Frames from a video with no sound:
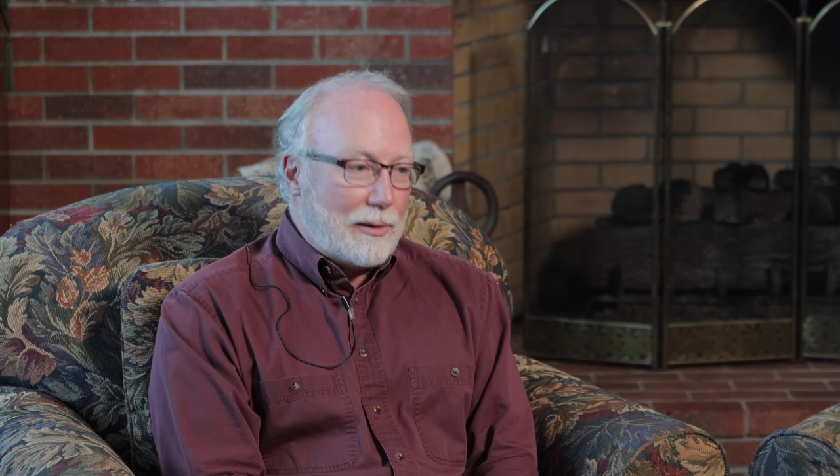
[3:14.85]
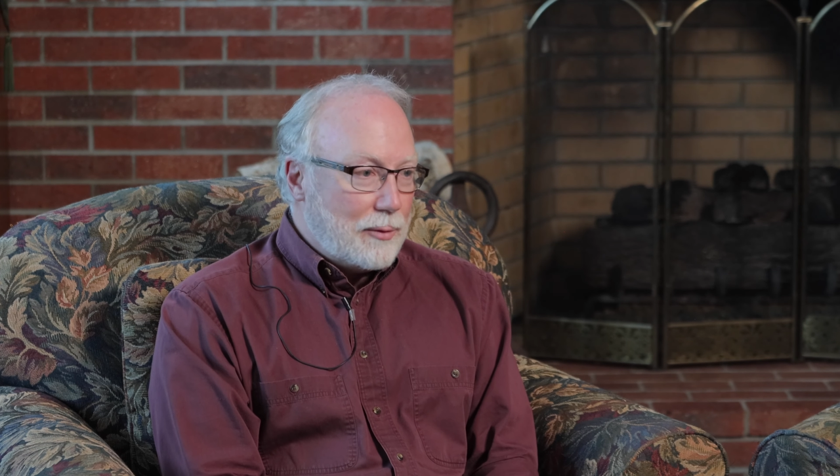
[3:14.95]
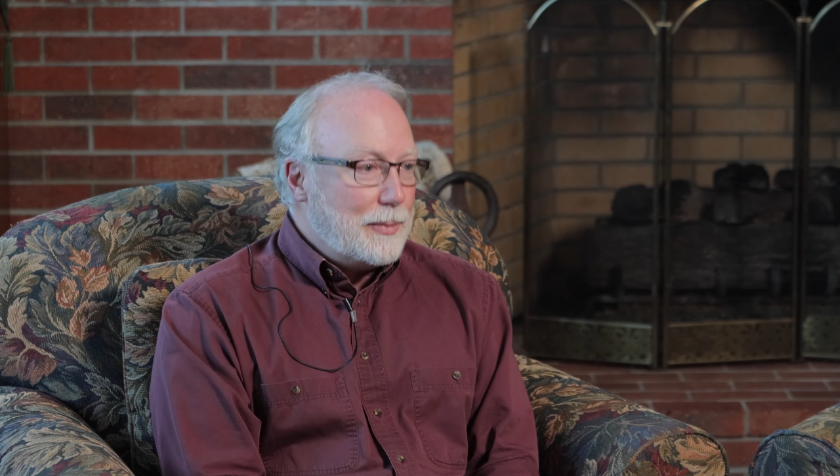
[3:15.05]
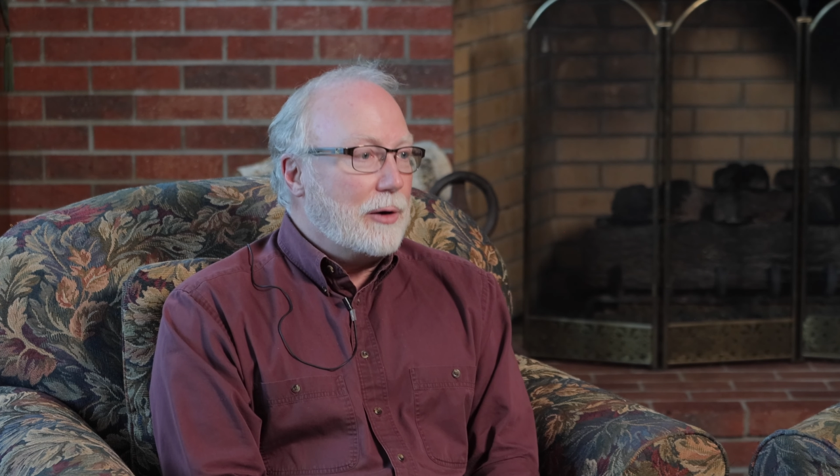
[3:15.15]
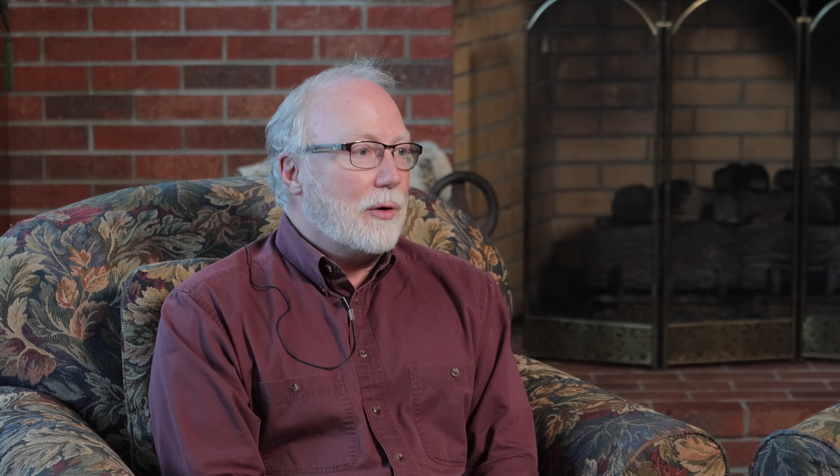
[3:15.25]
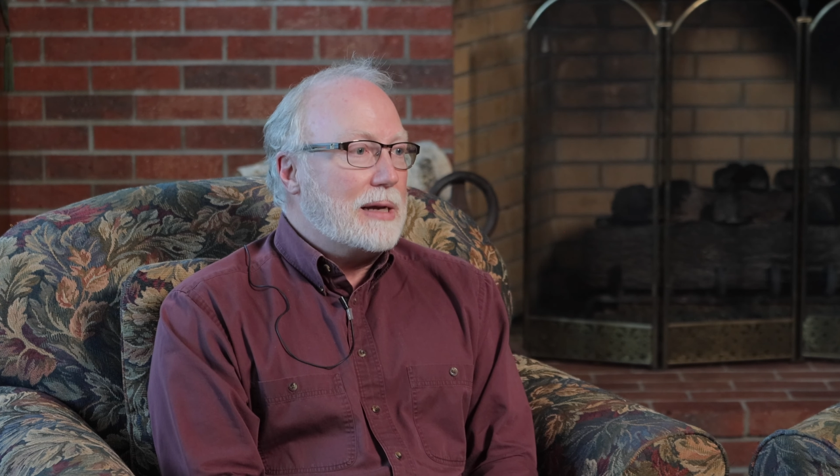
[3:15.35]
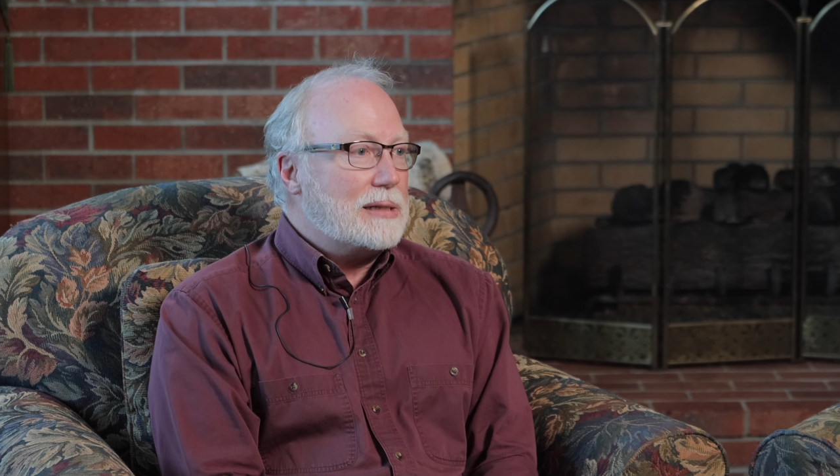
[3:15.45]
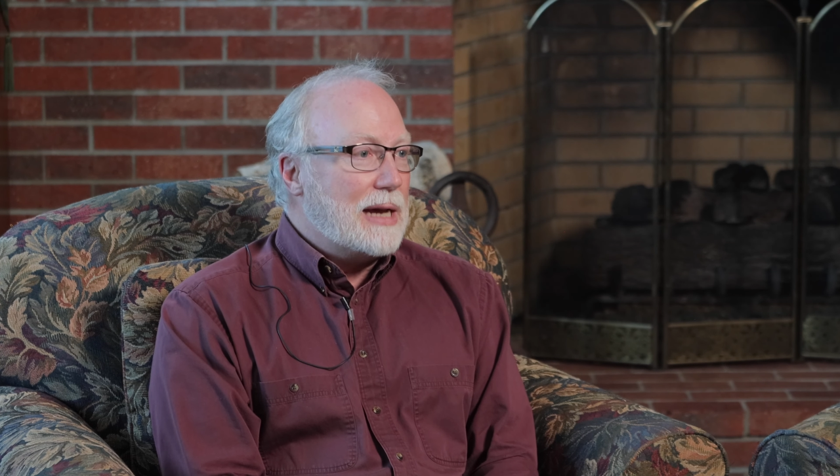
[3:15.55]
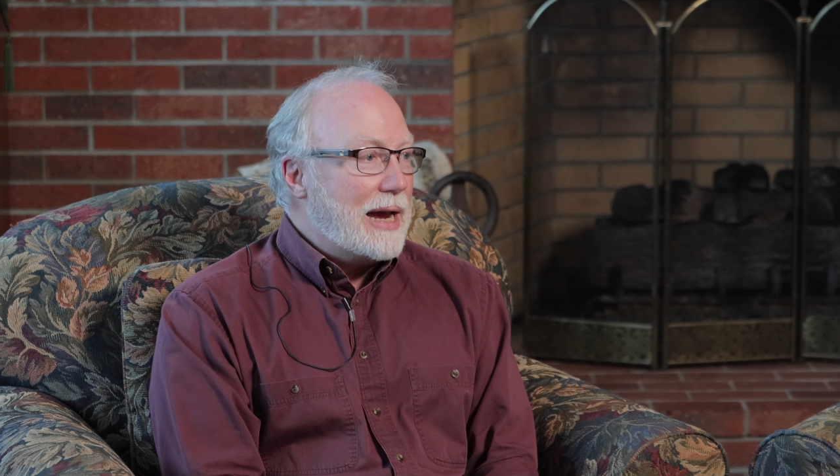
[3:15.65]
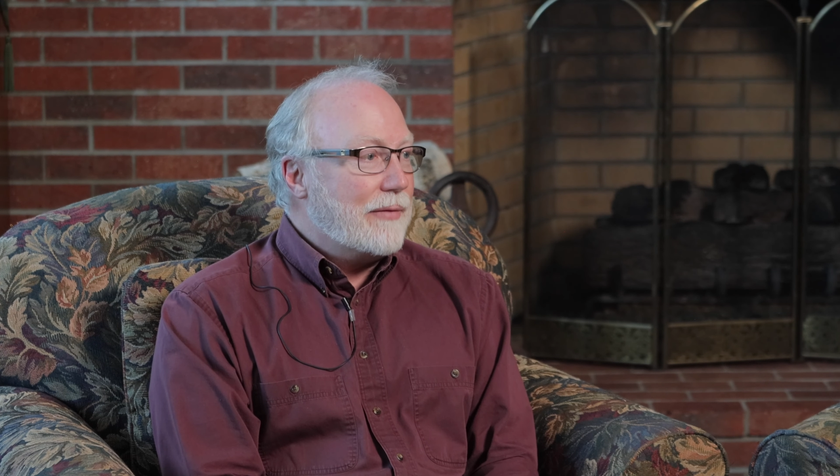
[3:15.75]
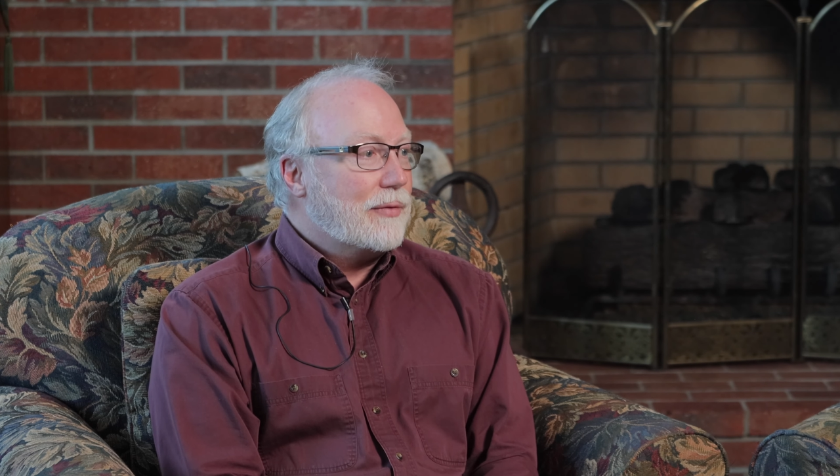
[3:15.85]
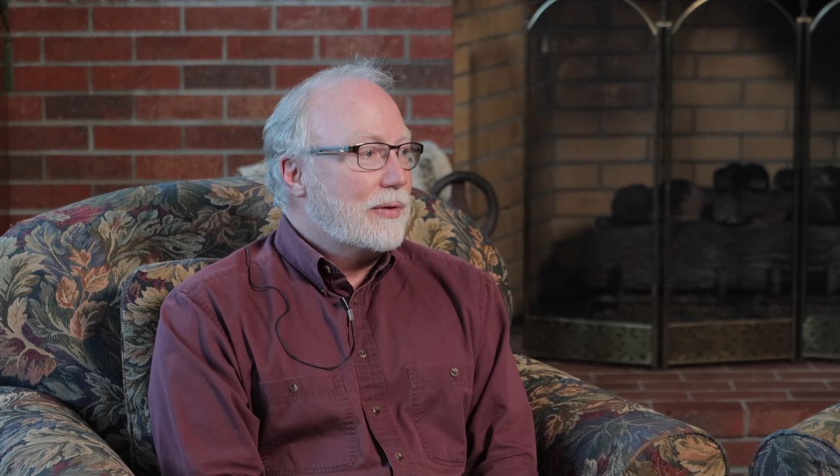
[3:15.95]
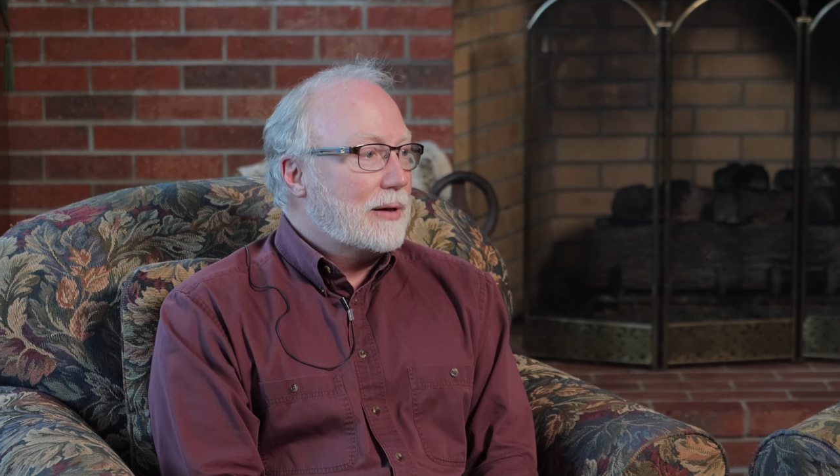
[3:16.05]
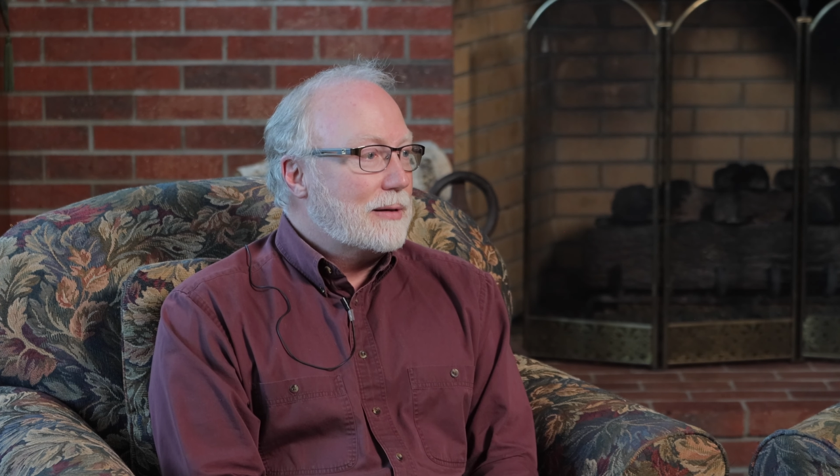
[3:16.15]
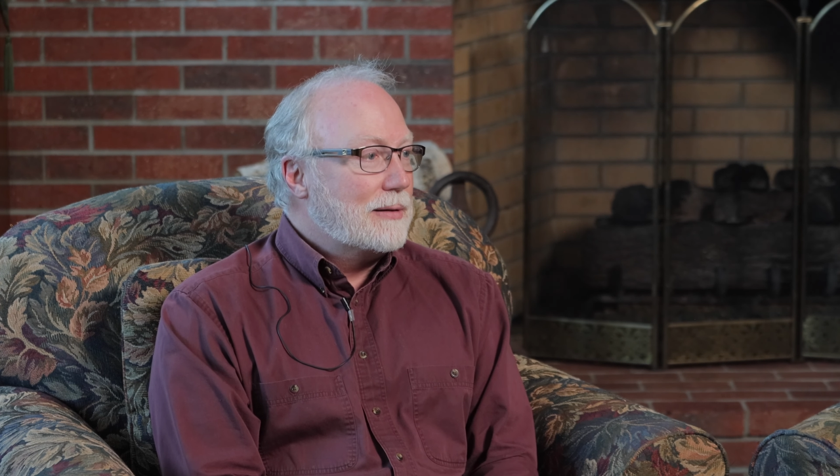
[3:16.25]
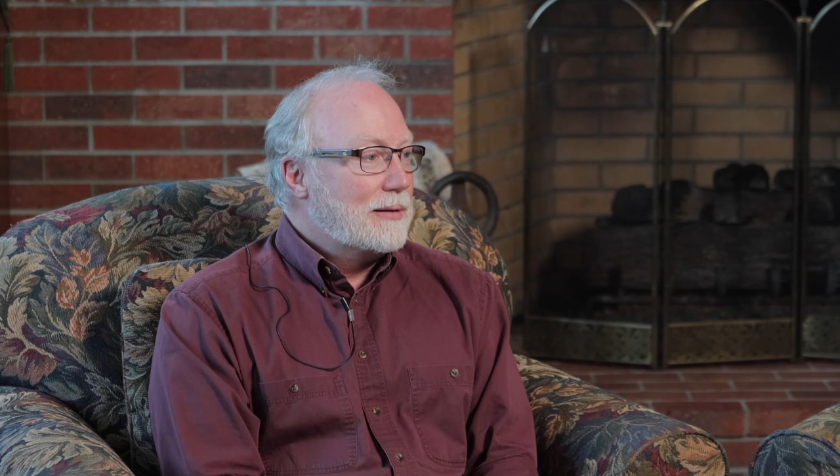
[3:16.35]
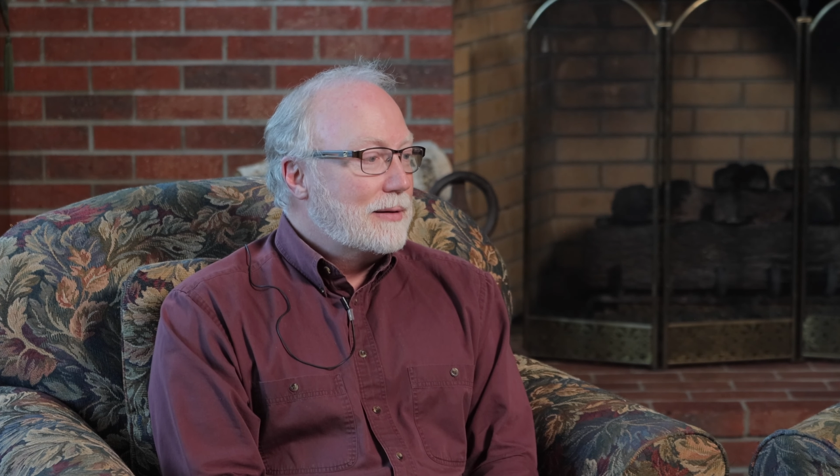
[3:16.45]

that would be great to have uh,